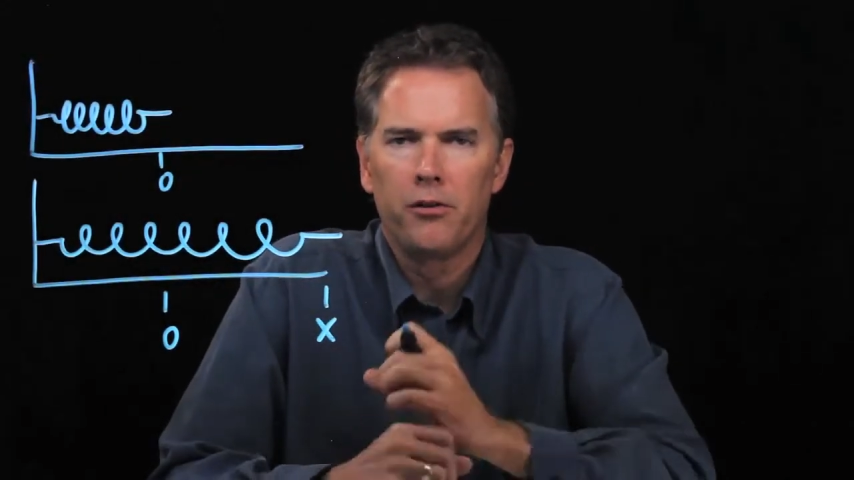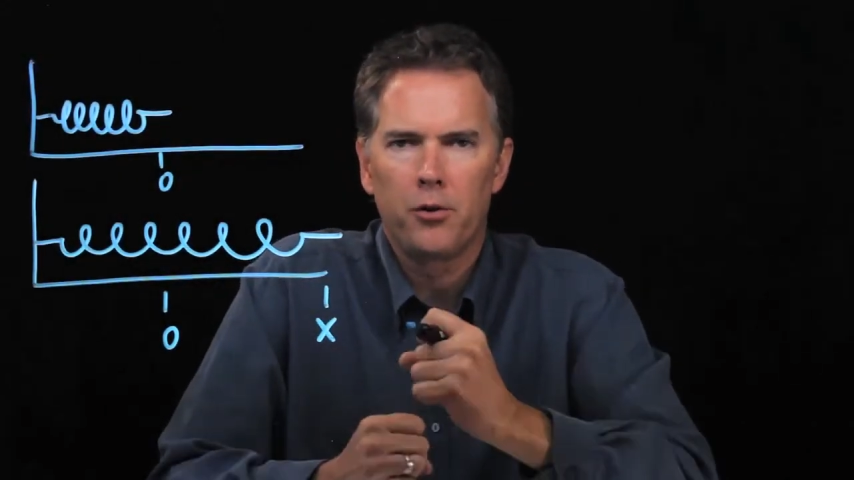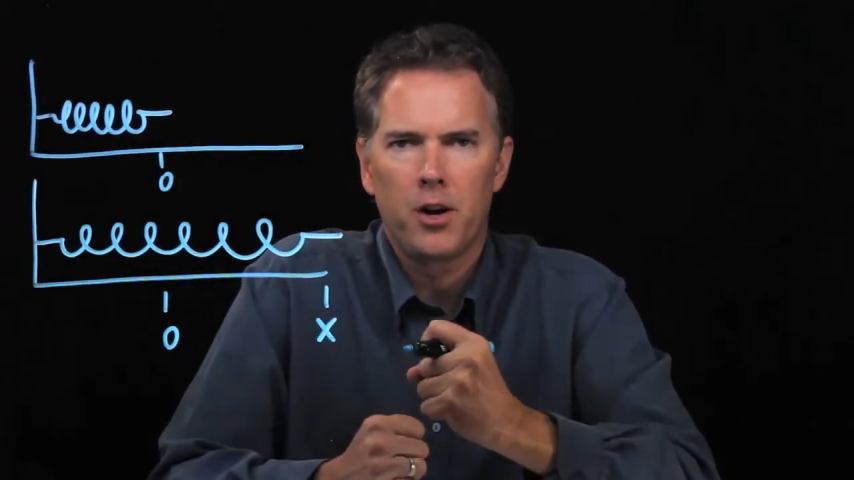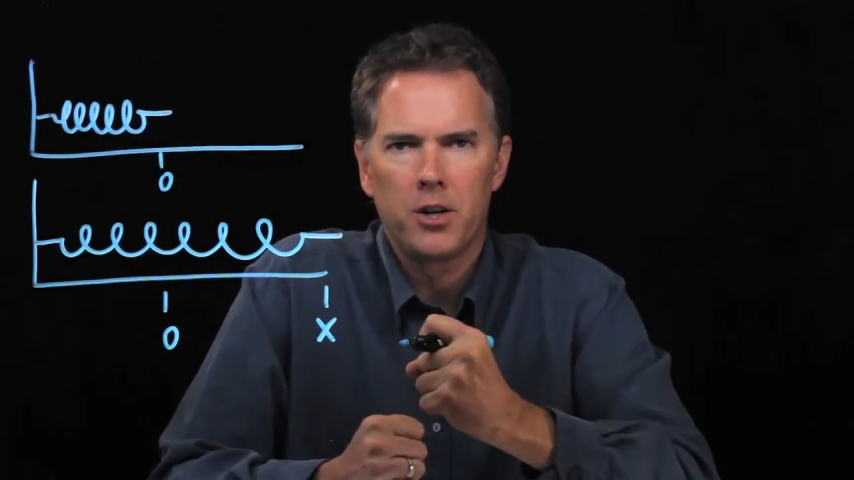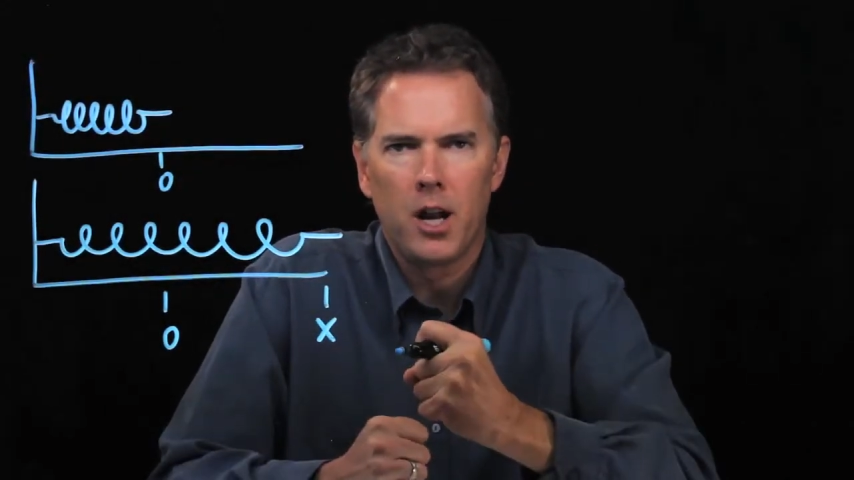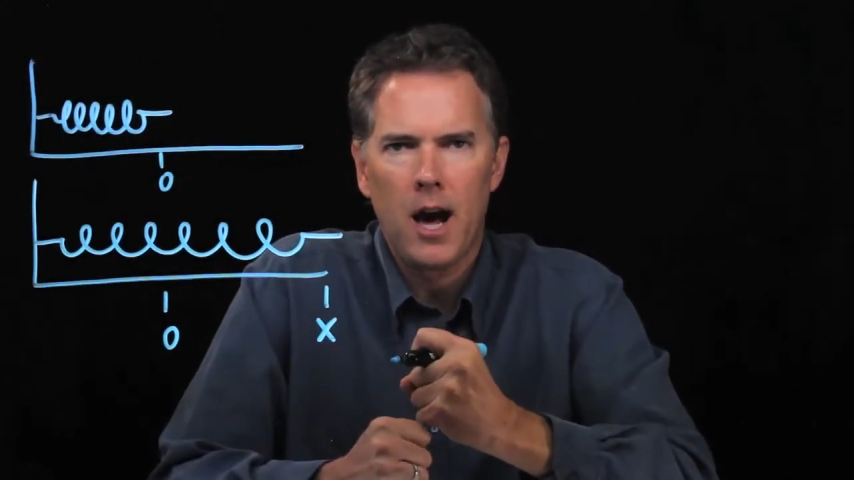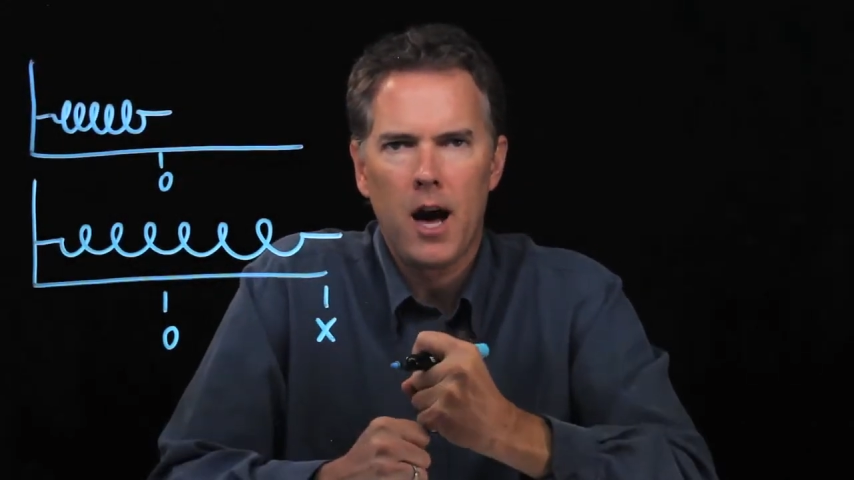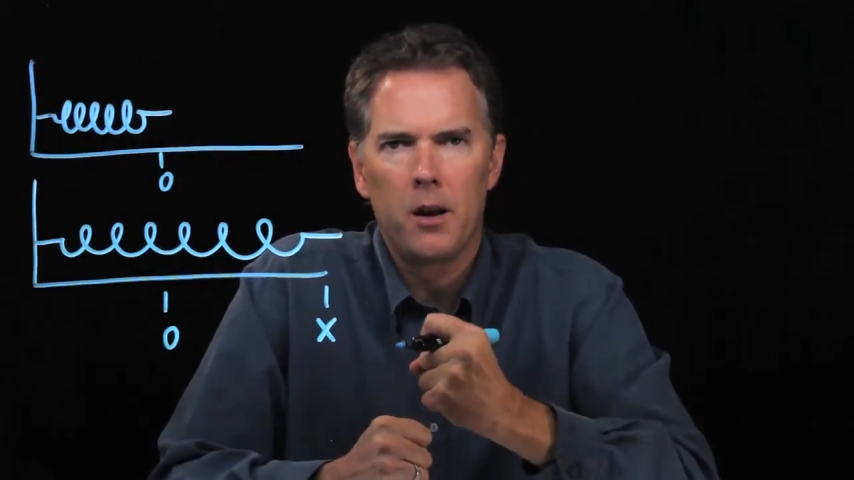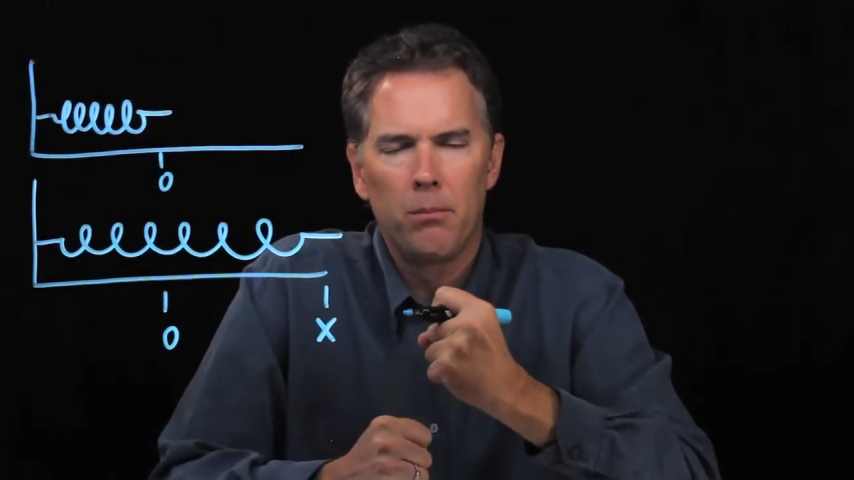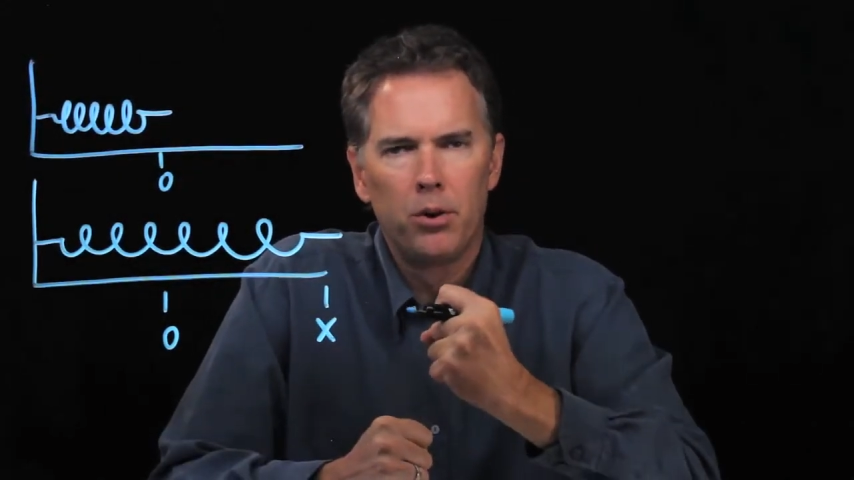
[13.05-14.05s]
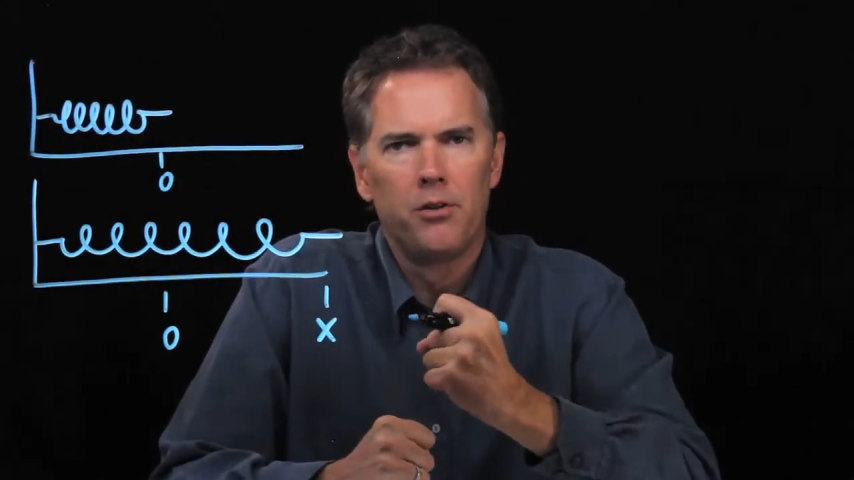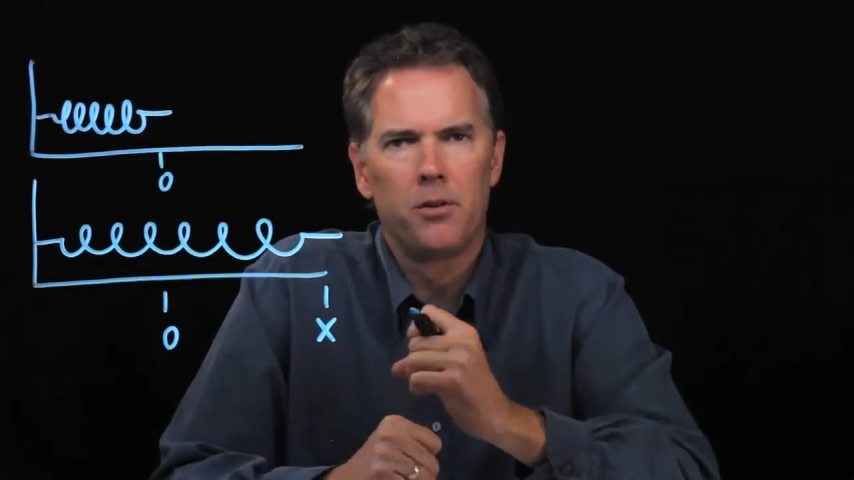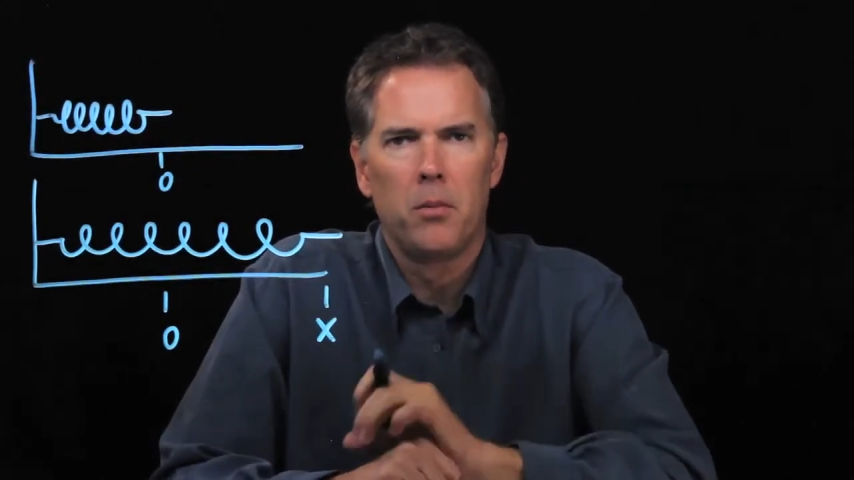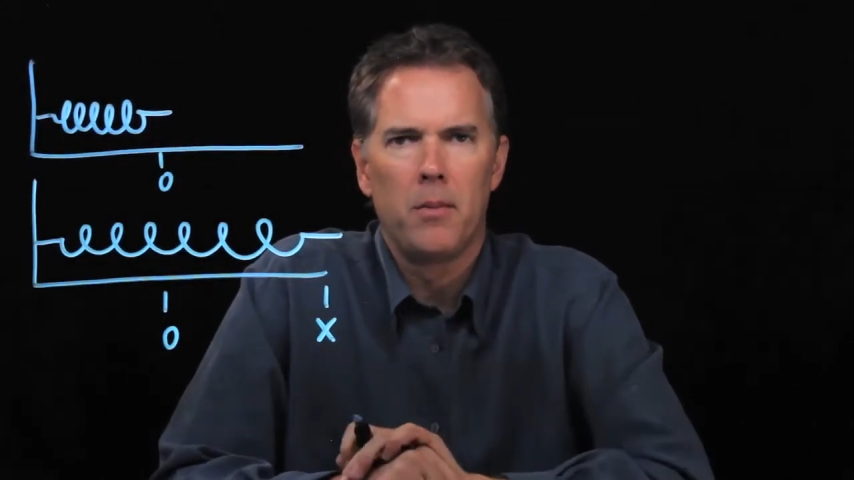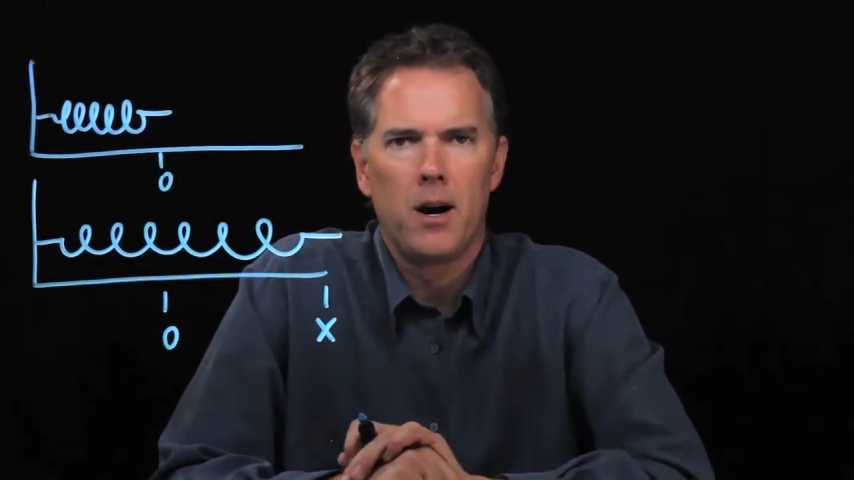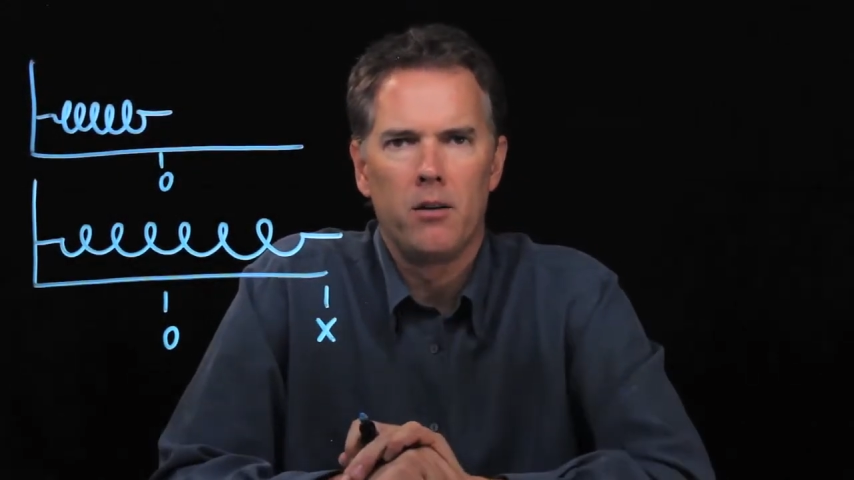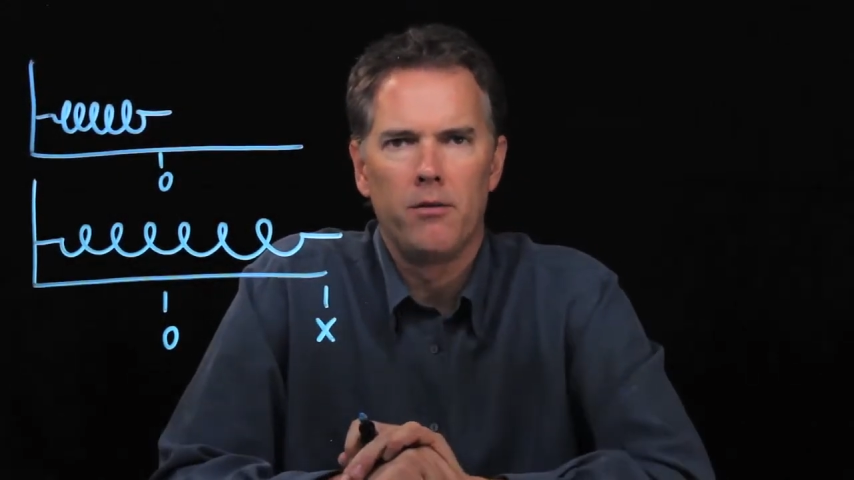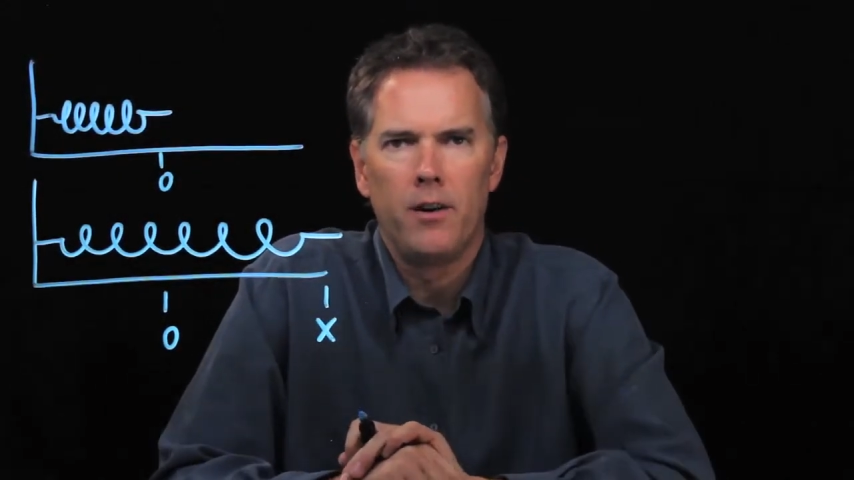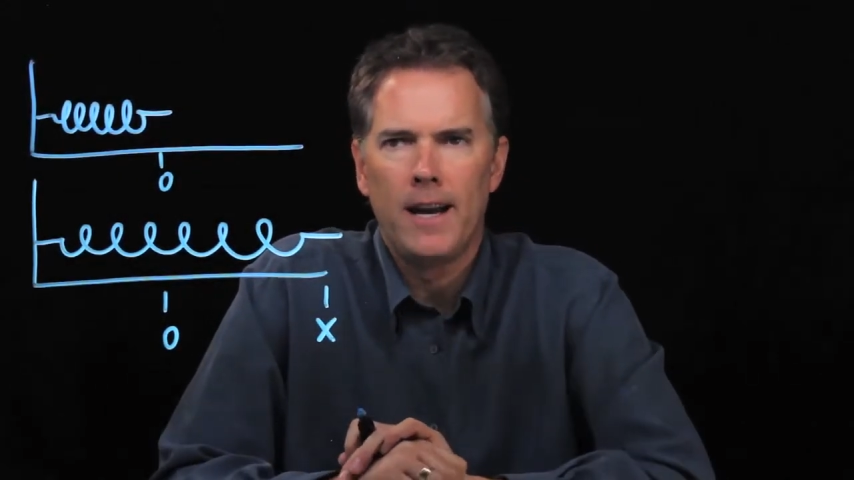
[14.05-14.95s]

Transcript: stretch it out and put some amount of